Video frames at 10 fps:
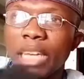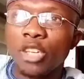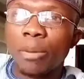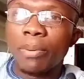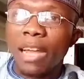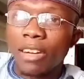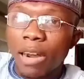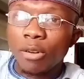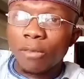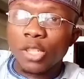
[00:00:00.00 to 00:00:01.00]
in your
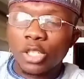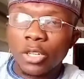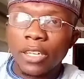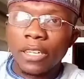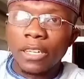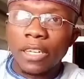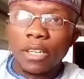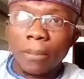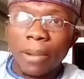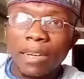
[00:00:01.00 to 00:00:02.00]
background of the
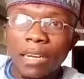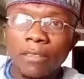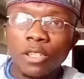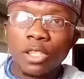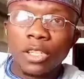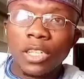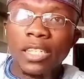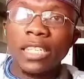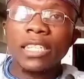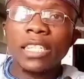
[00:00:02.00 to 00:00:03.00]
study,
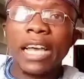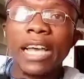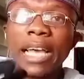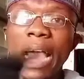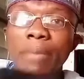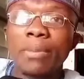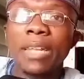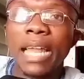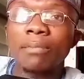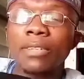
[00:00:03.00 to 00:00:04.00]
since
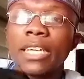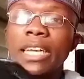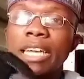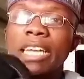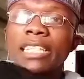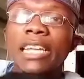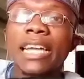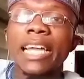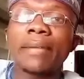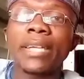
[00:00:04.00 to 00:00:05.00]
IBB Library is an
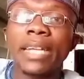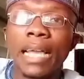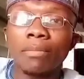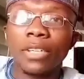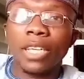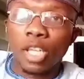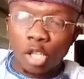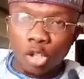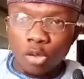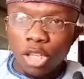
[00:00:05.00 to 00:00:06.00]
academic library,
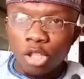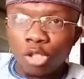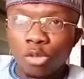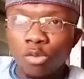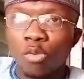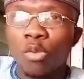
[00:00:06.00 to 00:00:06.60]
you need to